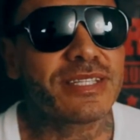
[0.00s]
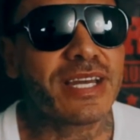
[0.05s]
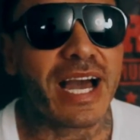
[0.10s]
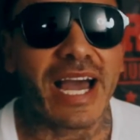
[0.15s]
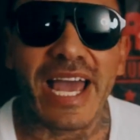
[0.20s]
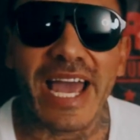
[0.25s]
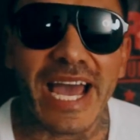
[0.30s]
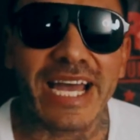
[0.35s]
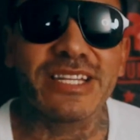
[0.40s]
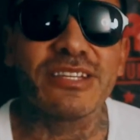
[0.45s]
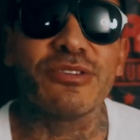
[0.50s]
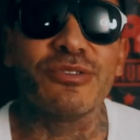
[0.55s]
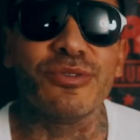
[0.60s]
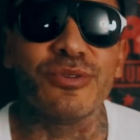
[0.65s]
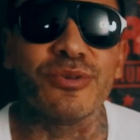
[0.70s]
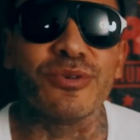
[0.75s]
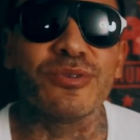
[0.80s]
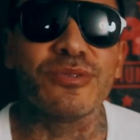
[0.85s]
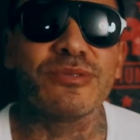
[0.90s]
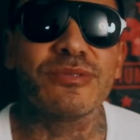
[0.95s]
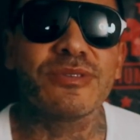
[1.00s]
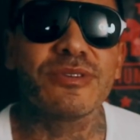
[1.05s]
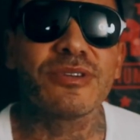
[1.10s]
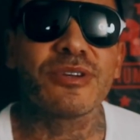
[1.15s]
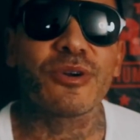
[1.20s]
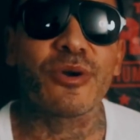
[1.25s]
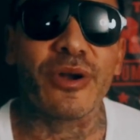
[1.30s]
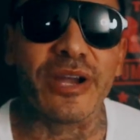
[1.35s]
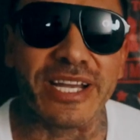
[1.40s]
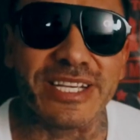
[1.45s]
I had to do
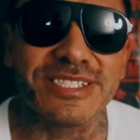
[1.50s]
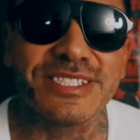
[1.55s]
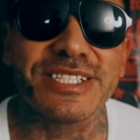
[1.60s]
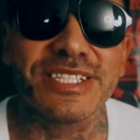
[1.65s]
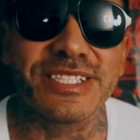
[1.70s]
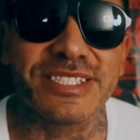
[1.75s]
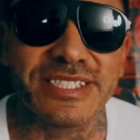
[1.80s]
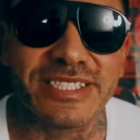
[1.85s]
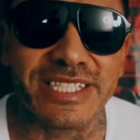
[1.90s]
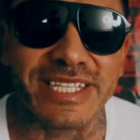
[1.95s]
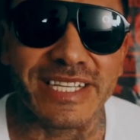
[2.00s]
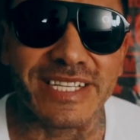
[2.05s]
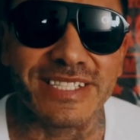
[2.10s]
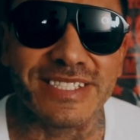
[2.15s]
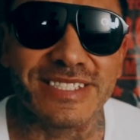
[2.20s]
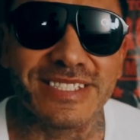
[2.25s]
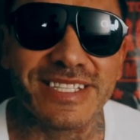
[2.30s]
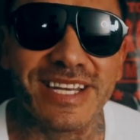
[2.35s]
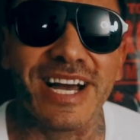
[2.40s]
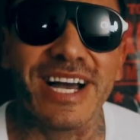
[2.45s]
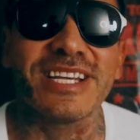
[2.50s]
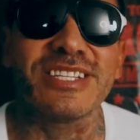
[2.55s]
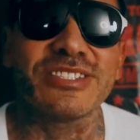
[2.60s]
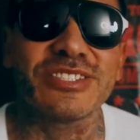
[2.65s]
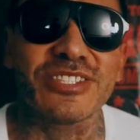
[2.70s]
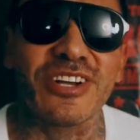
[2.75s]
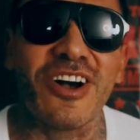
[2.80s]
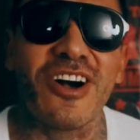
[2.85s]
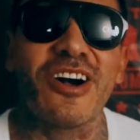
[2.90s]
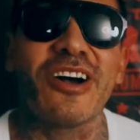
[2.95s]
craziest things I
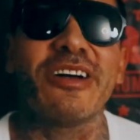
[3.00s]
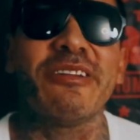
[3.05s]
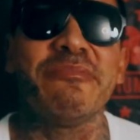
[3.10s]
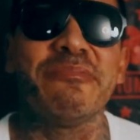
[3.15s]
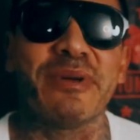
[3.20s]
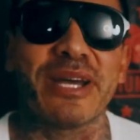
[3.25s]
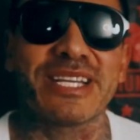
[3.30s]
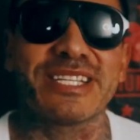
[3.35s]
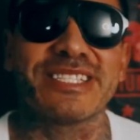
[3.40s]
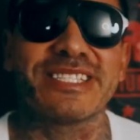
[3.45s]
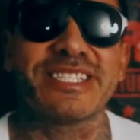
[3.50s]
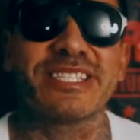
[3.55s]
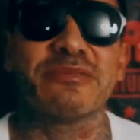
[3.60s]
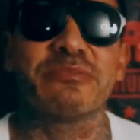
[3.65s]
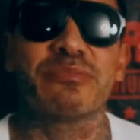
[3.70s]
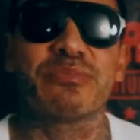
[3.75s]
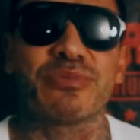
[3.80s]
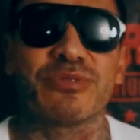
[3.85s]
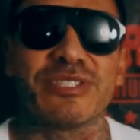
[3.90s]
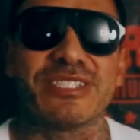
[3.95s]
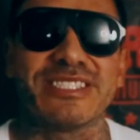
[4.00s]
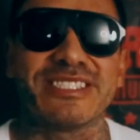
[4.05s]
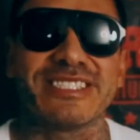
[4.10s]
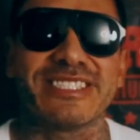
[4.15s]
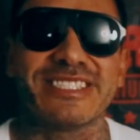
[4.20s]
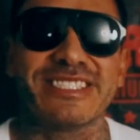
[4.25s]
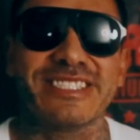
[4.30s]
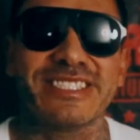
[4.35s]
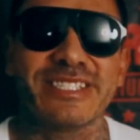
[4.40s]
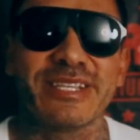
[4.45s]
saw in Mexican
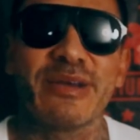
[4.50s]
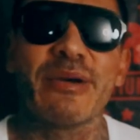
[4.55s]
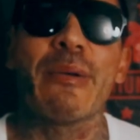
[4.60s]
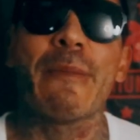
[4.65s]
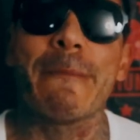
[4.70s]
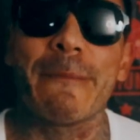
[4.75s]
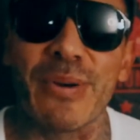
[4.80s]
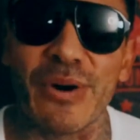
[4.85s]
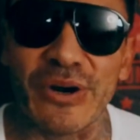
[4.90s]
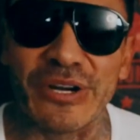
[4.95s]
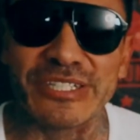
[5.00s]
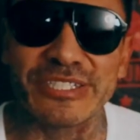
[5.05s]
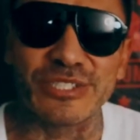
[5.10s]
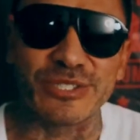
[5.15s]
prison, part